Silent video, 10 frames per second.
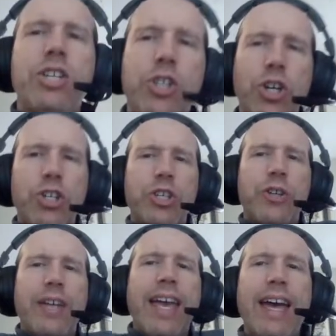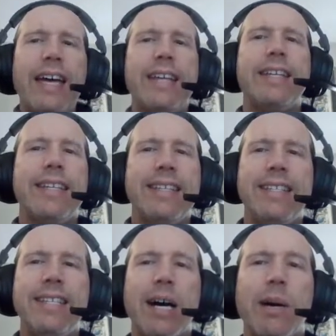Churchill had
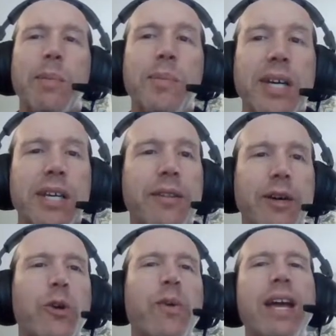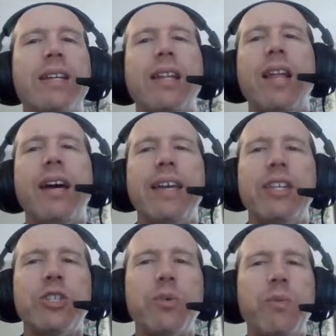dubbed the Grand
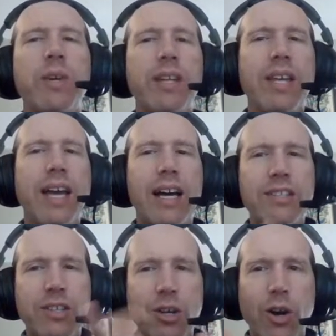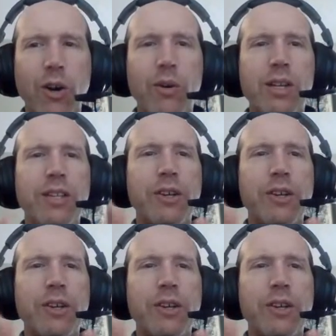Alliance, we really got to go a little